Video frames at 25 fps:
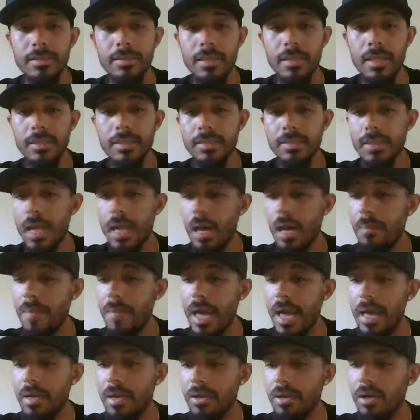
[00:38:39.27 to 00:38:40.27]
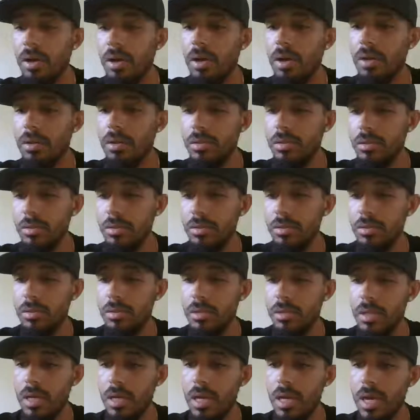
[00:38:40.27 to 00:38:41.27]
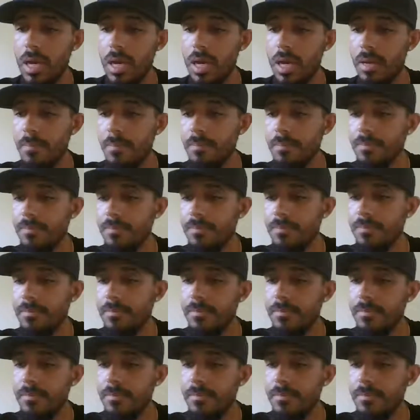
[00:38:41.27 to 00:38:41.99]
It's not bad at all. We'd